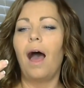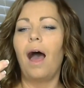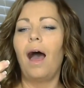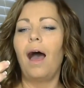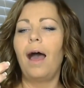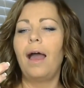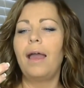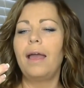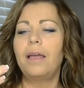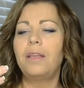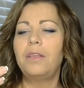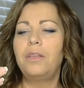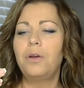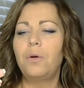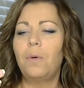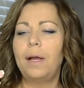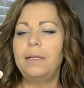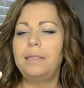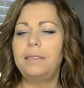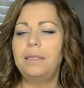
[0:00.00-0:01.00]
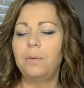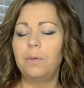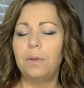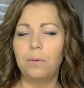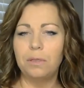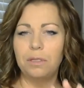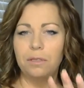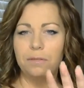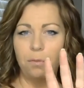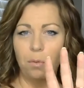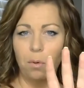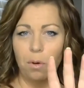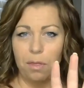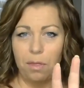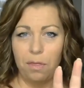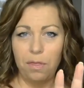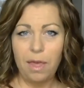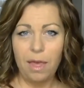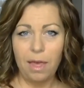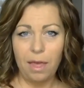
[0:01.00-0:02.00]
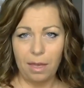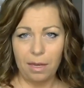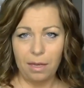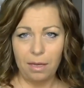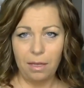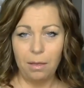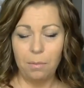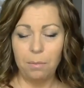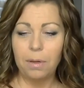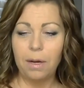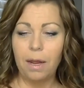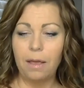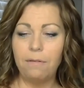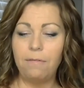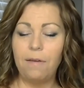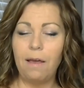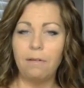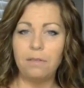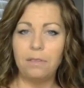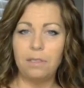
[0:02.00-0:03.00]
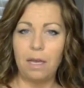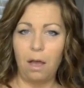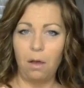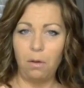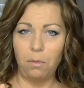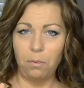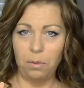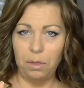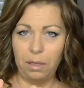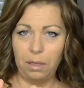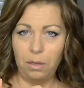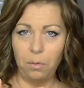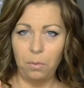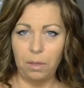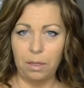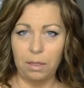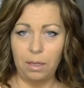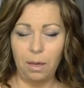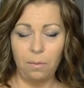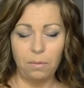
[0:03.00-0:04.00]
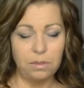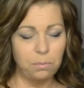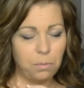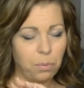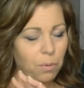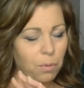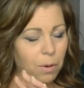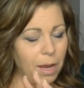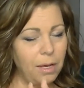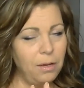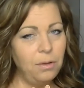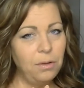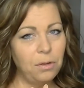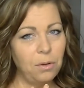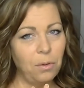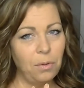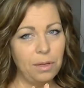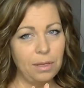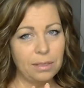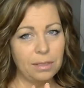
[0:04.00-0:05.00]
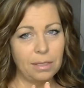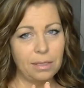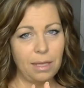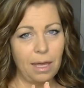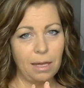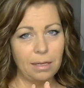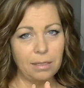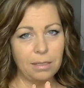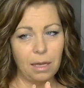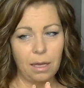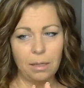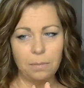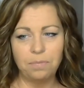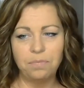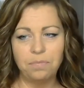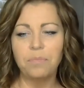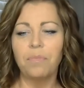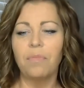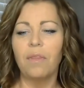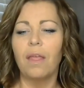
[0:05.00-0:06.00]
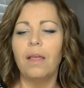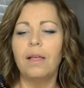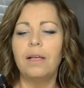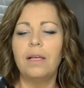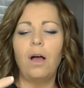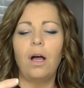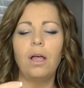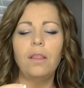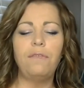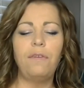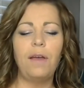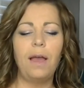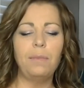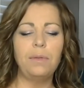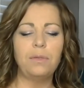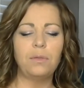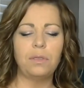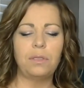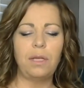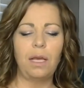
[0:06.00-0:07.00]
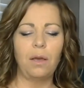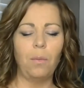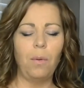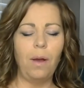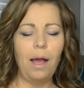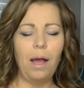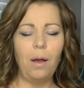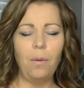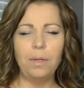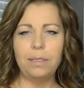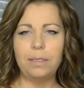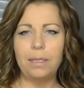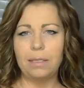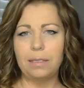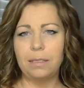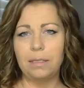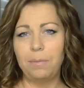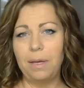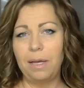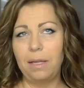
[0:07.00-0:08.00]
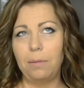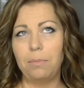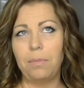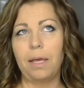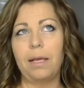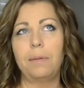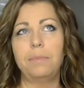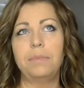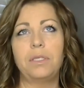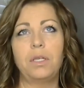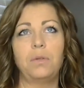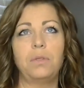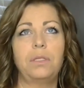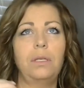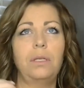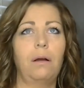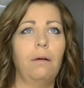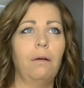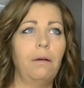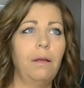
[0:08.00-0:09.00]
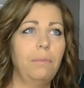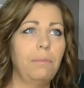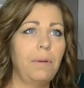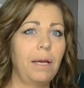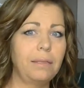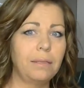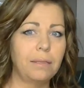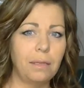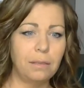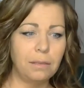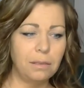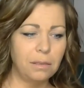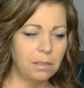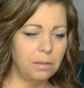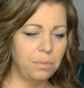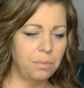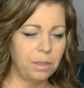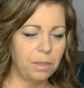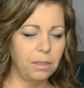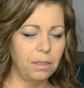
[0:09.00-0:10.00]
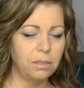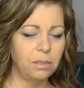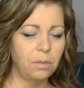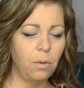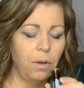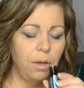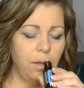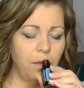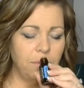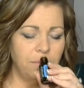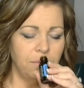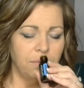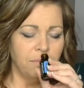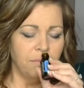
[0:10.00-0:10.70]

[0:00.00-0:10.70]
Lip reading: I had no idea what it was for then, but I found out really quickly. I was brand new to oils at that time. And all the families were saying, wow, what's that smell? I'm like, I'm so sorry. My son spilled this oil.